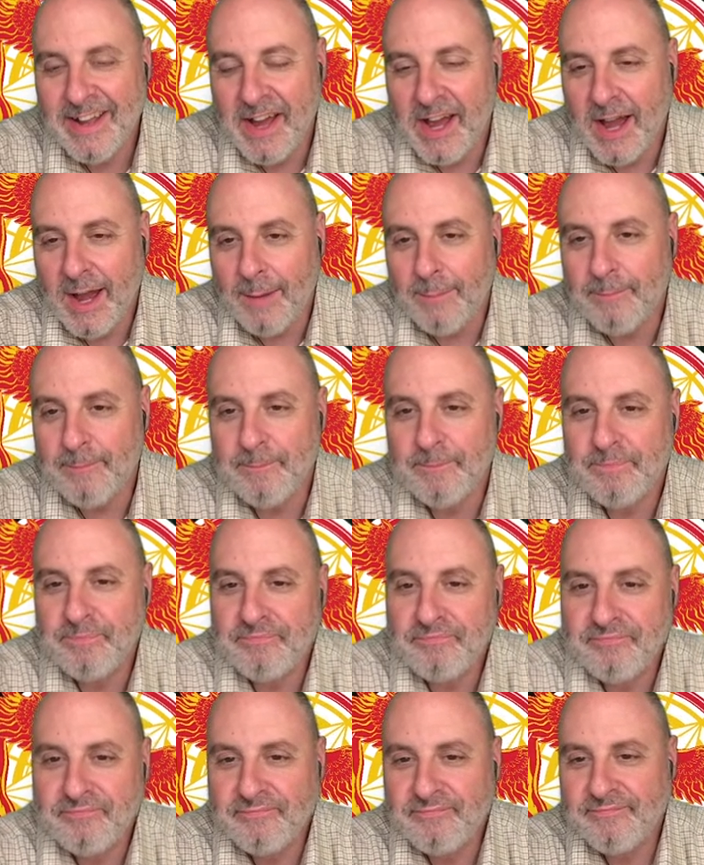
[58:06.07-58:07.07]
Um,
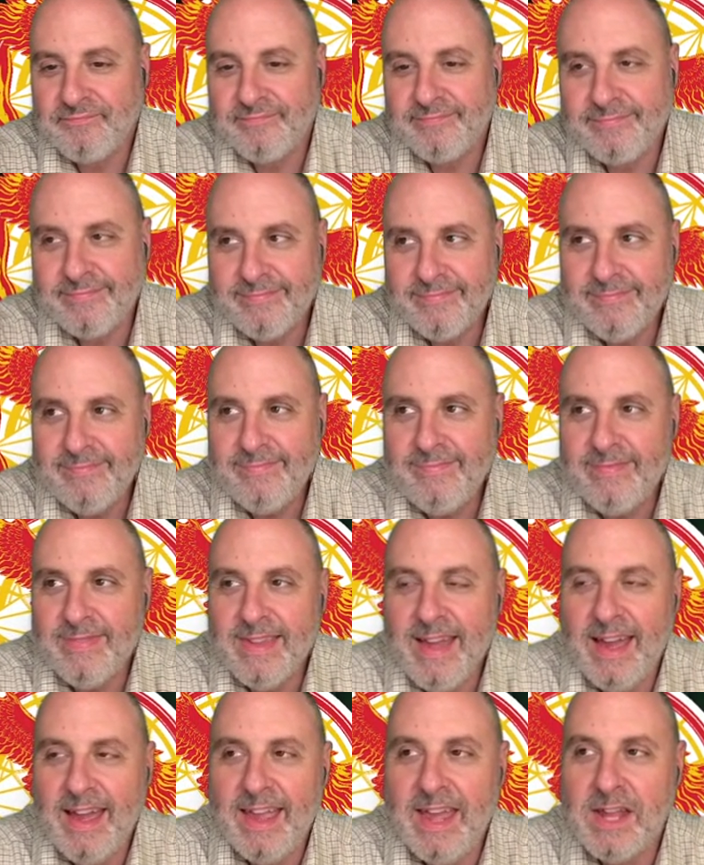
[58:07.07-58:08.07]

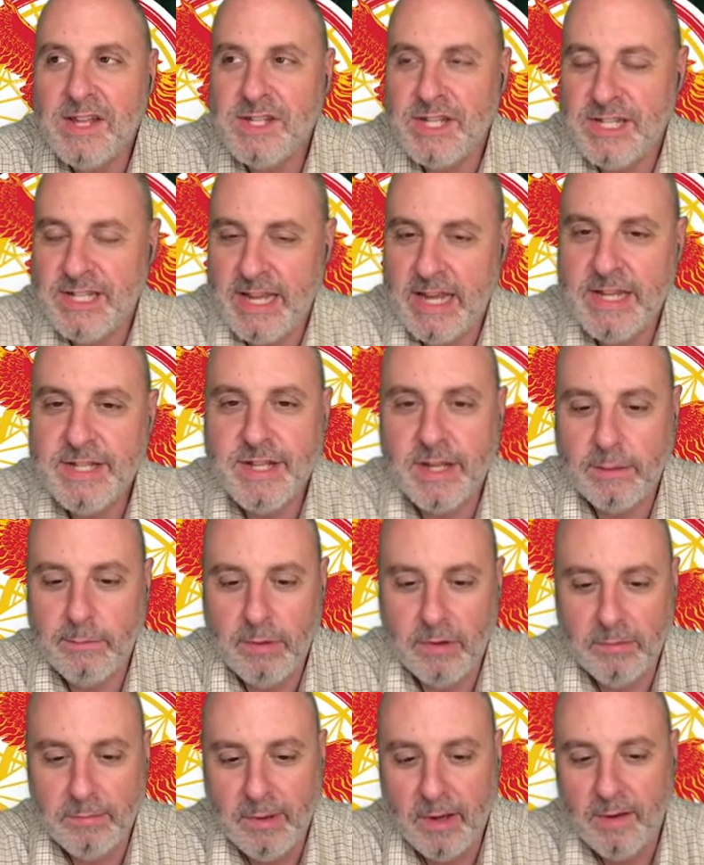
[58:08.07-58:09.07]
is he teasing
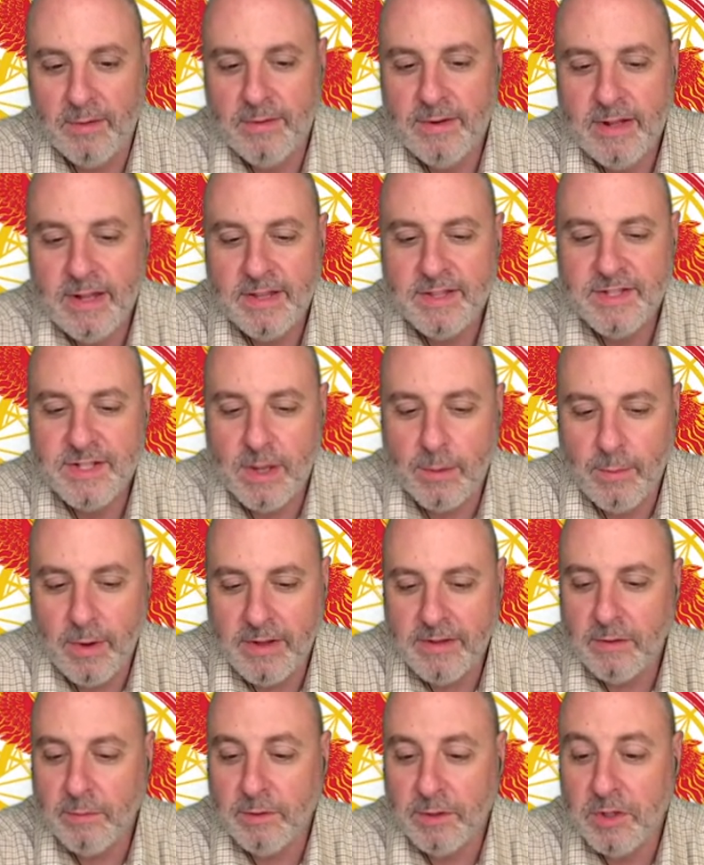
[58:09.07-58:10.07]
Bilbo in some
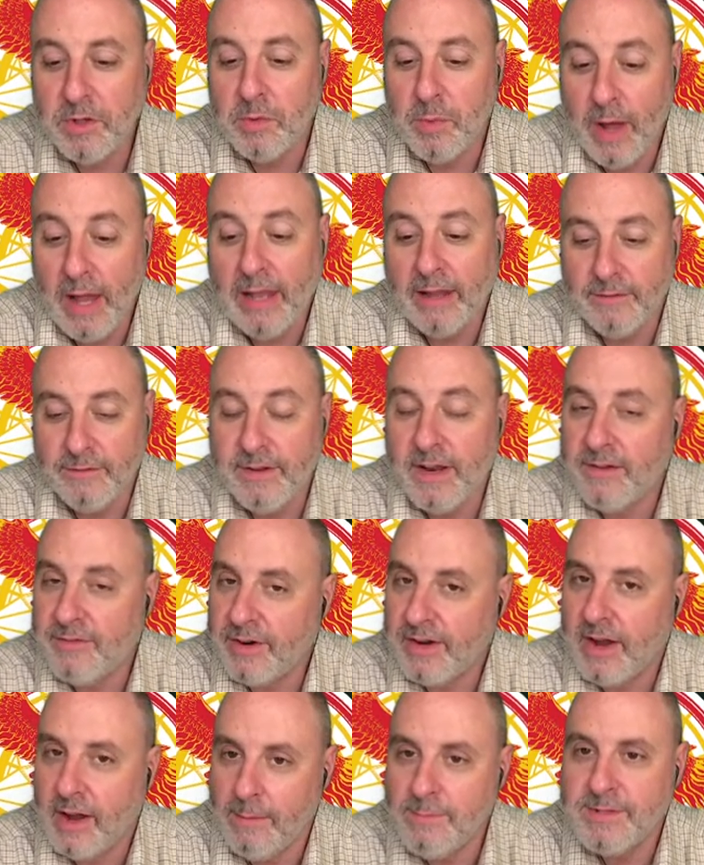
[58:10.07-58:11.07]
ways? It will do well if it ever
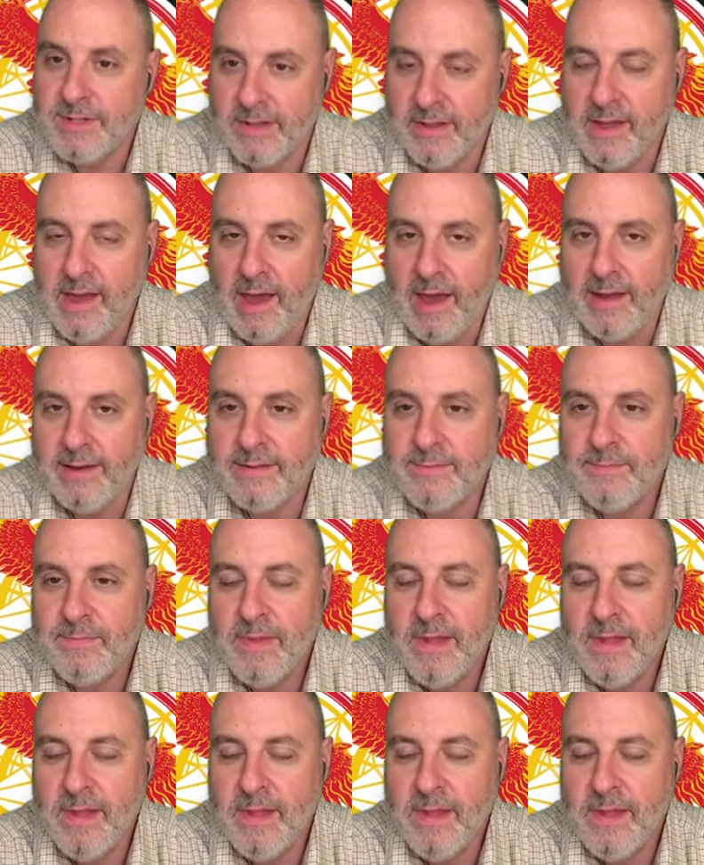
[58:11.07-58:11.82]
comes to that.